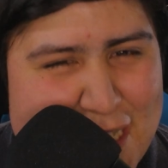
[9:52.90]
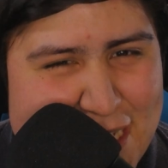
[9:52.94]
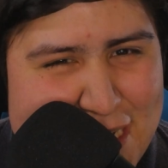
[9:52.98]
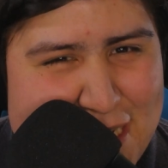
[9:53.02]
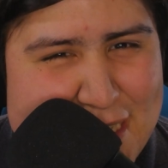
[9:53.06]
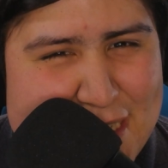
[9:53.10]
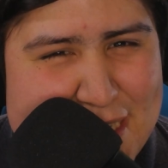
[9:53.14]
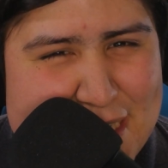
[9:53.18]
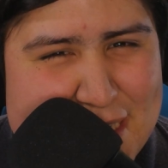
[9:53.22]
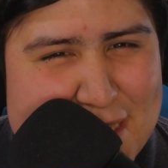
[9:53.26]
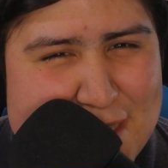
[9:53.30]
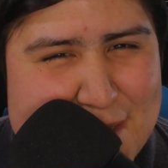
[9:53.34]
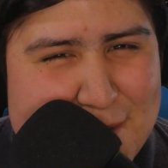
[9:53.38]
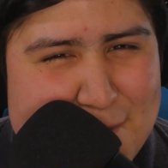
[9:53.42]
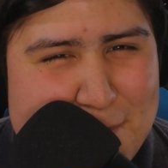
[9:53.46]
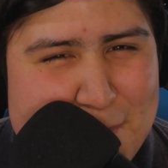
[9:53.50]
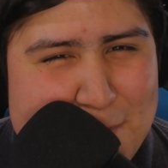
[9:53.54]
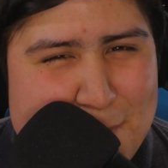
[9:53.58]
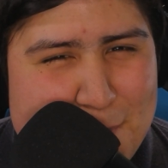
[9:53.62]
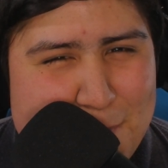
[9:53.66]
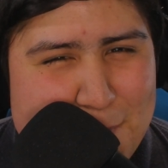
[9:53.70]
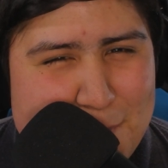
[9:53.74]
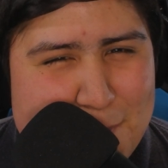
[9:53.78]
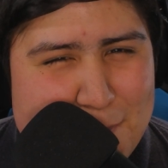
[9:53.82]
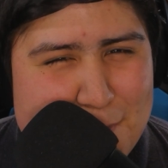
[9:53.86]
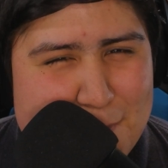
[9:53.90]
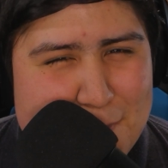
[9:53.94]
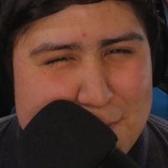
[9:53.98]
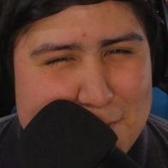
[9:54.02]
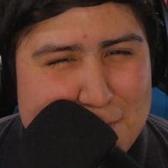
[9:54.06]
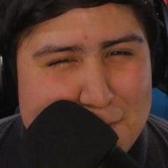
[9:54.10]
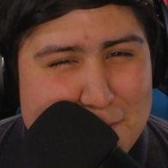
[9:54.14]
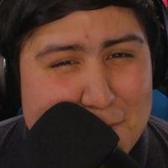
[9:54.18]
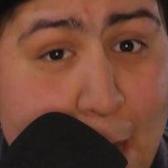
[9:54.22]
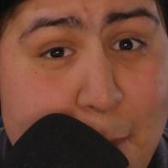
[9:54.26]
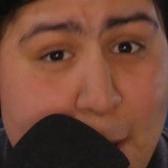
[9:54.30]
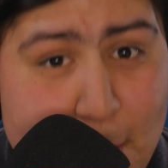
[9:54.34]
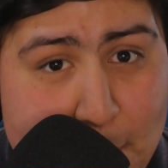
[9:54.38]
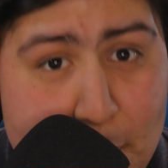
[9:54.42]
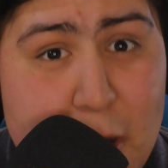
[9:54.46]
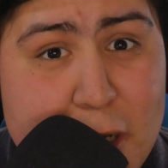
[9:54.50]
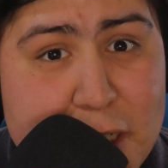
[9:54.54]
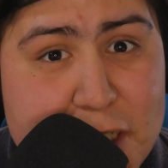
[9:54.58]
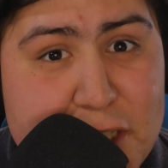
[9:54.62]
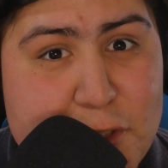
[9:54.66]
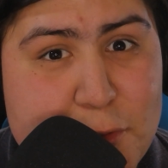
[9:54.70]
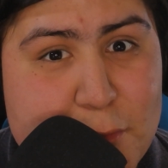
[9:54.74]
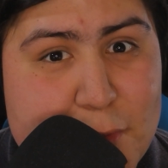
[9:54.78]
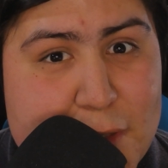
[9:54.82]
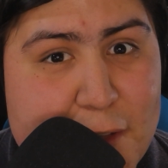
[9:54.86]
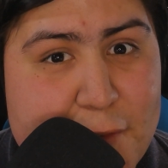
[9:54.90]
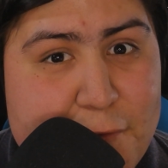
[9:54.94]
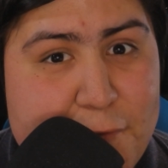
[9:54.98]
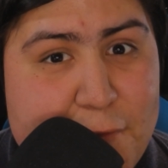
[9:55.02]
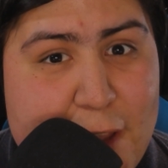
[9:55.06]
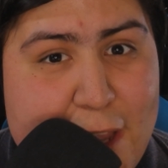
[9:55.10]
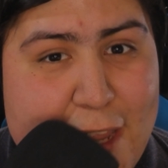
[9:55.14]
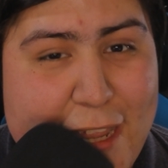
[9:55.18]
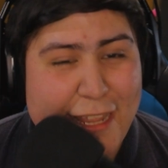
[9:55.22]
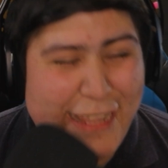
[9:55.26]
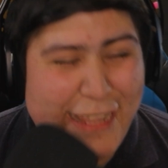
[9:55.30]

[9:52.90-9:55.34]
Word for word: Elise? I'm gonna punch you in the face.